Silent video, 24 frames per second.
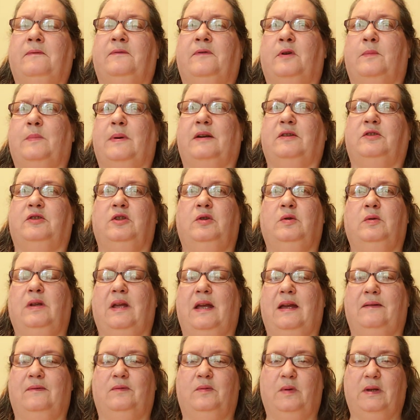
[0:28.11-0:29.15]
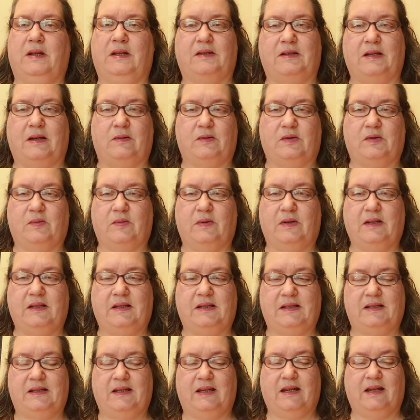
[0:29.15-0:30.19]
for about 2.5 weeks, I was really
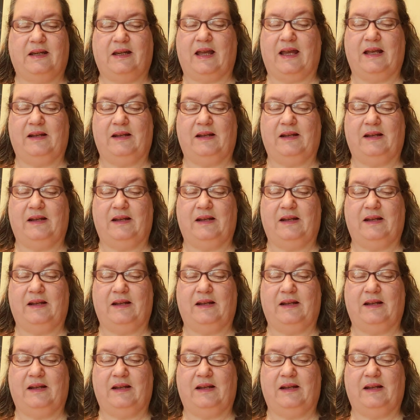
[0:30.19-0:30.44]
sick.